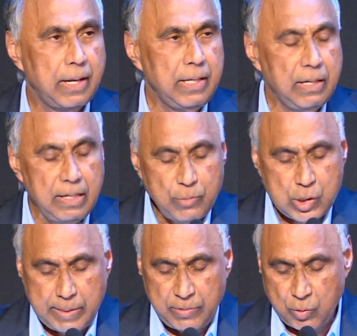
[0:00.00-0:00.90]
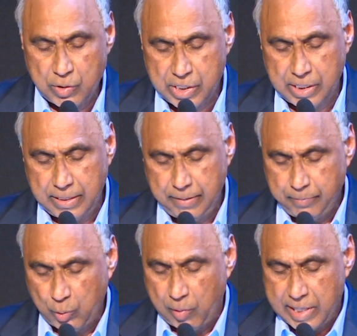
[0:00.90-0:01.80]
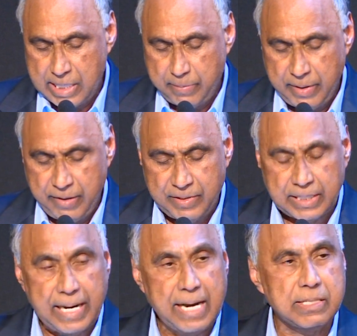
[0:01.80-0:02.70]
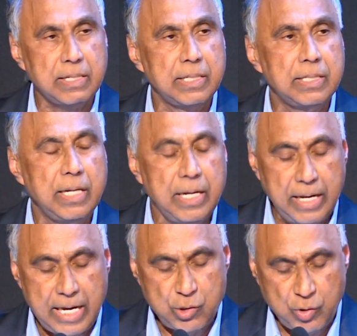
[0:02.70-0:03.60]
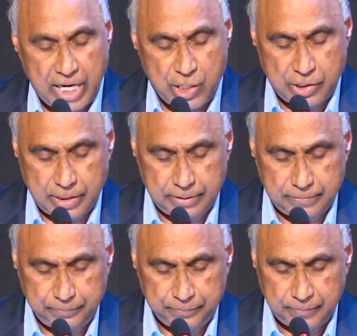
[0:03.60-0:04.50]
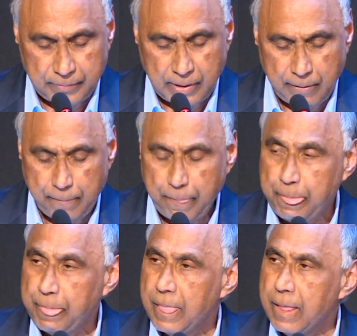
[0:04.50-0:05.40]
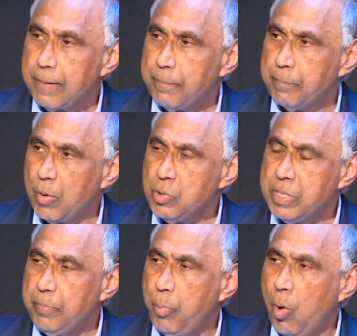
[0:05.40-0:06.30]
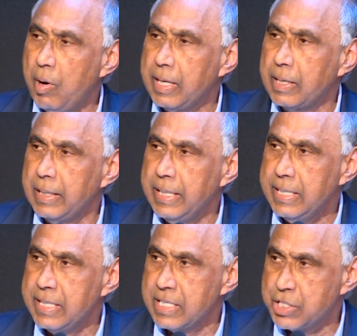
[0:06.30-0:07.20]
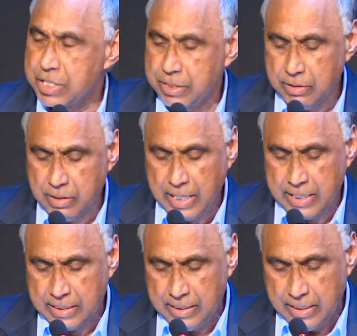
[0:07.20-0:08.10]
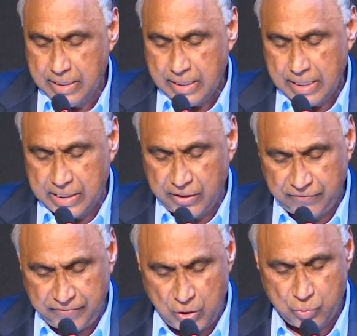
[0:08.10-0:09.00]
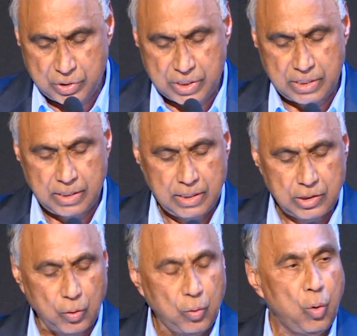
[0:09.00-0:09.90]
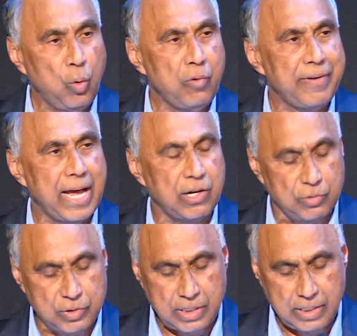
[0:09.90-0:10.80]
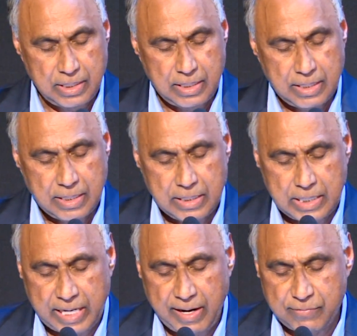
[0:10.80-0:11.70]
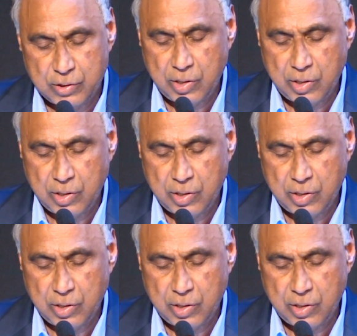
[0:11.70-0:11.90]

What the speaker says: Aligarh Muslim University provided me with an excellent education. Most importantly, it instilled and infused the core values that have